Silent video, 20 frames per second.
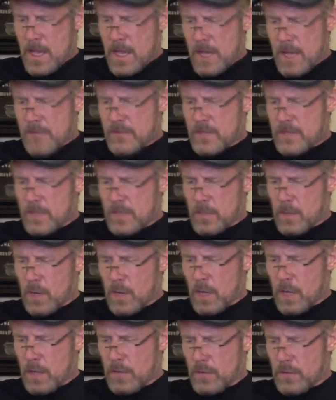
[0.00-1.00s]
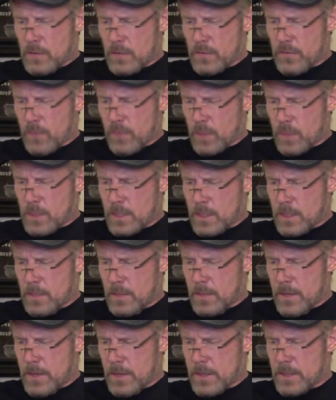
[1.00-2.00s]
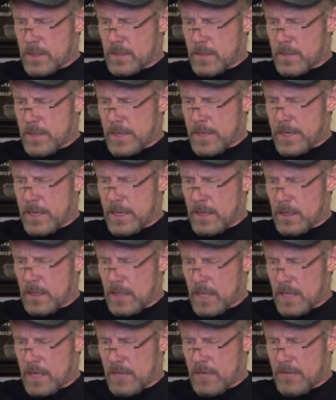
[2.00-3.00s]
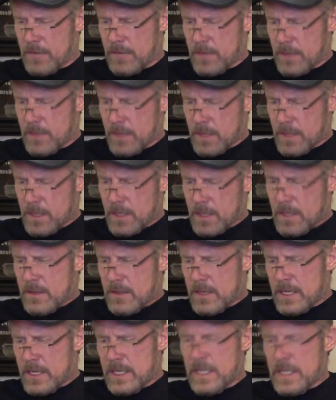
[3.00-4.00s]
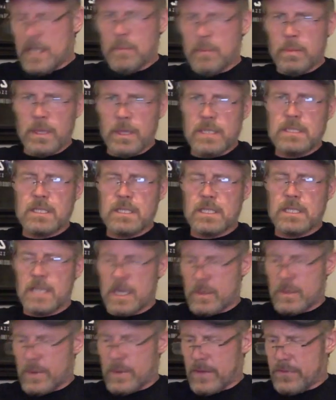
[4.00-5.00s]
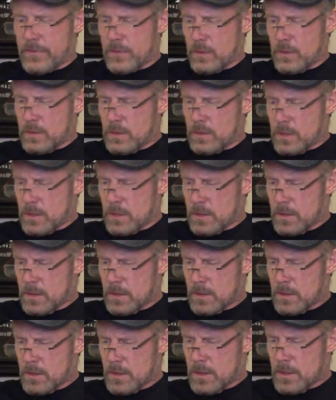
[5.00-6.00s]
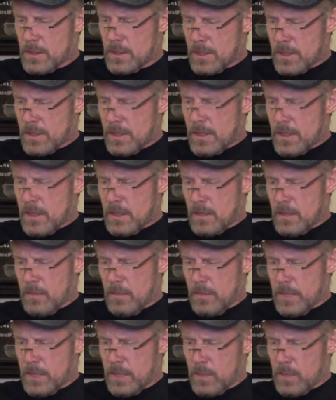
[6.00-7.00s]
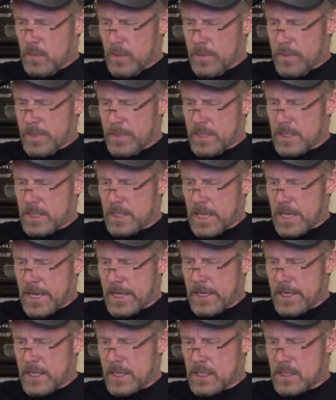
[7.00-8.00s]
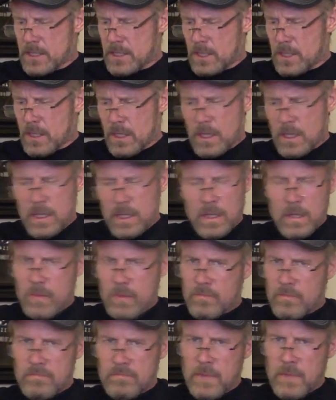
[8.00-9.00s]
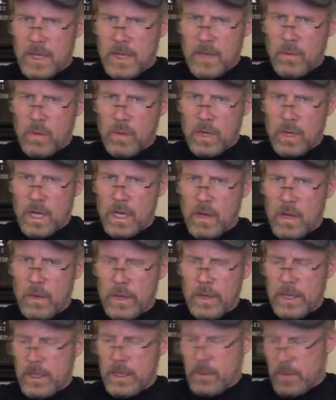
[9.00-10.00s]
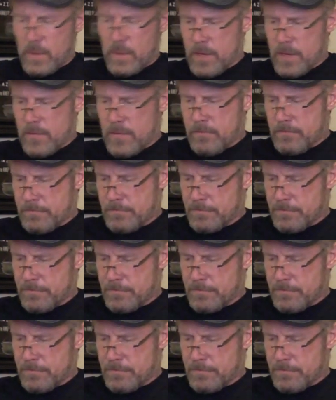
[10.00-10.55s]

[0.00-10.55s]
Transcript: If some or all of those 14 Americans made it out alive, they'd need a place to take refuge. The men and women at the annex, they were not going anywhere.